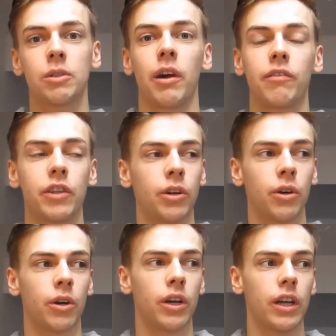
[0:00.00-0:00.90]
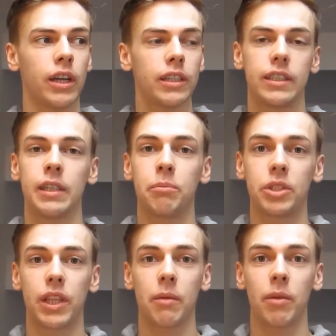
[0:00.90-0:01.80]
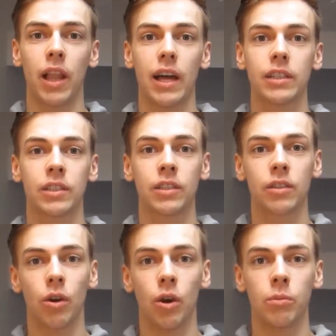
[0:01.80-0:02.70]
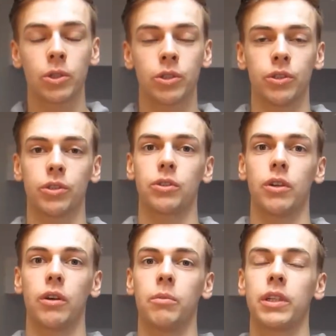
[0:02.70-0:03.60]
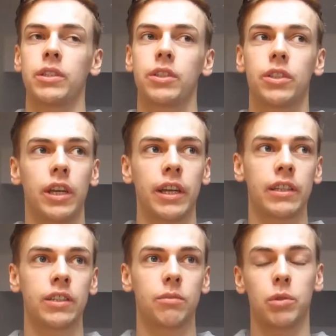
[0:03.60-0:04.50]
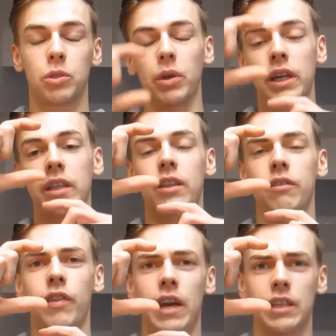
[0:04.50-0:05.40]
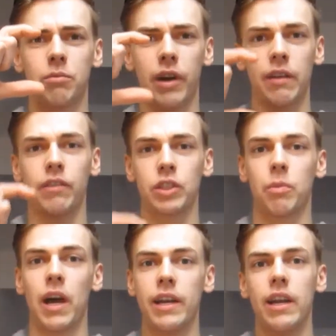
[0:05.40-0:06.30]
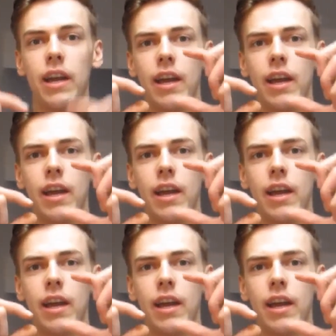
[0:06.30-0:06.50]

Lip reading: You have your deep stabilizing core muscles, which is between the vertebrae of your spine,